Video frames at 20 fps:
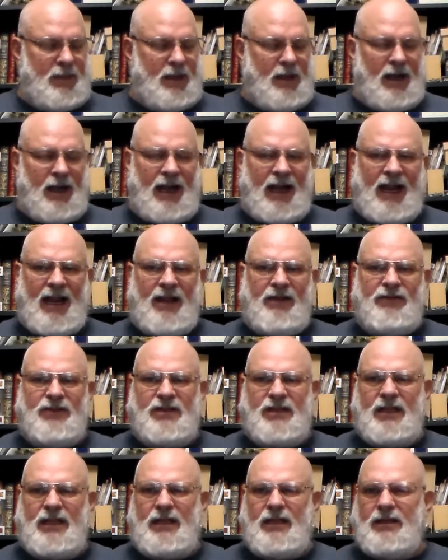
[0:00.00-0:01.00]
I have
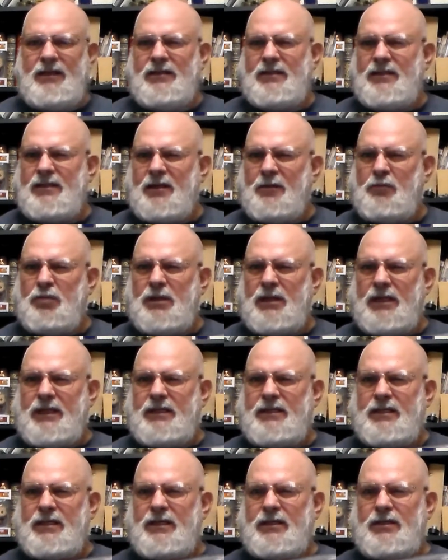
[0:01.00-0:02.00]
seen some
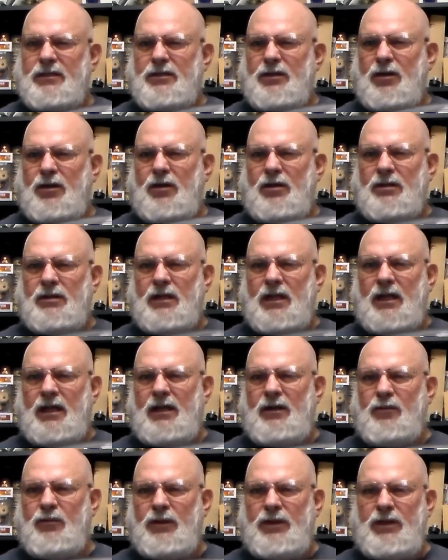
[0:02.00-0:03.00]
places
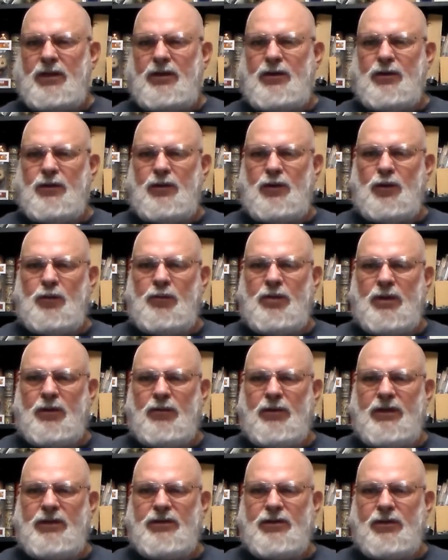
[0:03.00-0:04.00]
online, when you do a little bit of
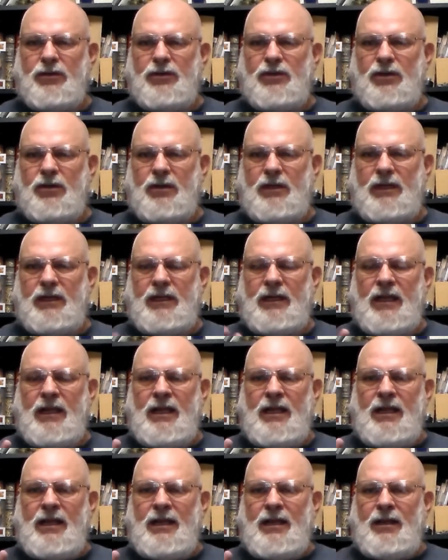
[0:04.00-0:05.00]
research on it,
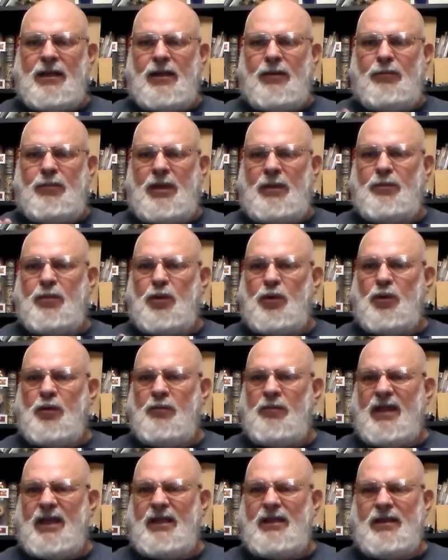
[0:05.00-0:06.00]
people who
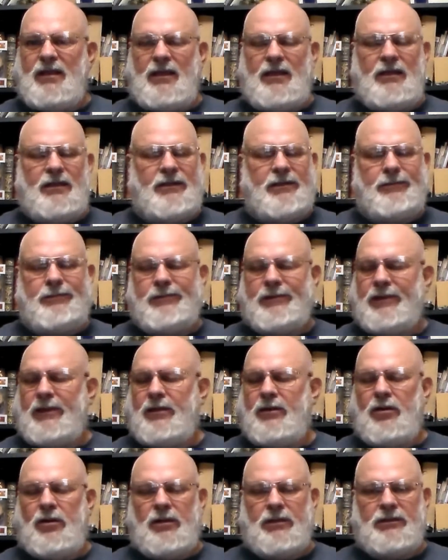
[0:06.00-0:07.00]
make these
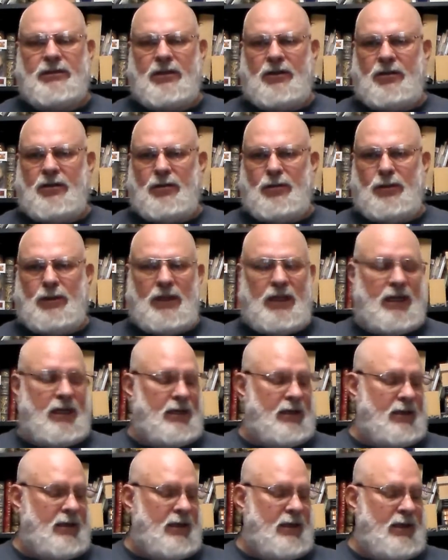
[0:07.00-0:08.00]
cost a whole
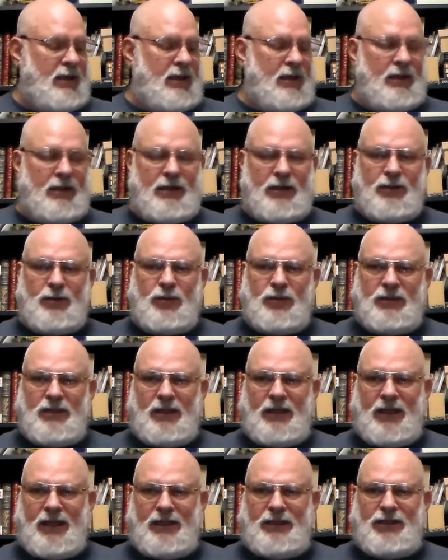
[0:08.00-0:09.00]
lot. This was a
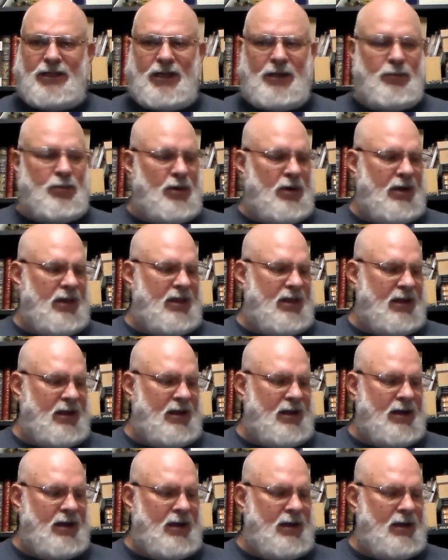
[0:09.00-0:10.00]
lot cheaper. I
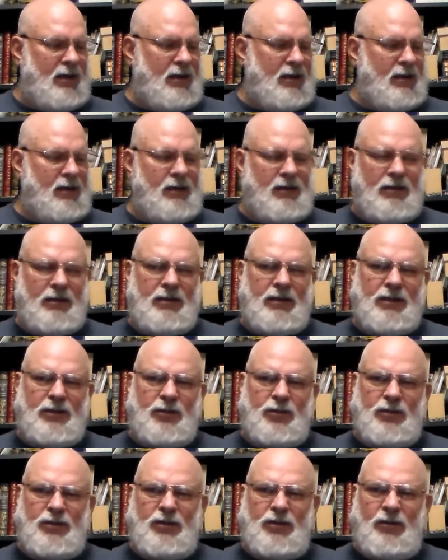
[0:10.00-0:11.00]
think
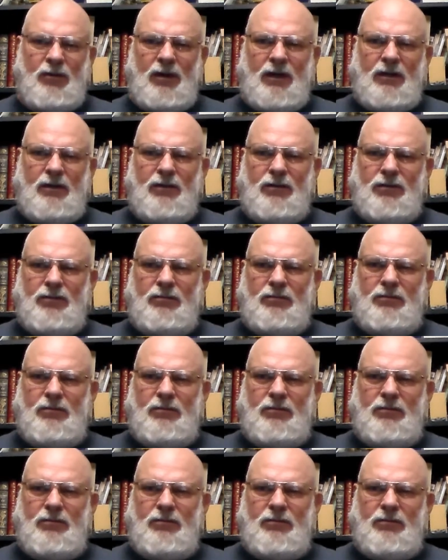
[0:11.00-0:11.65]
this was around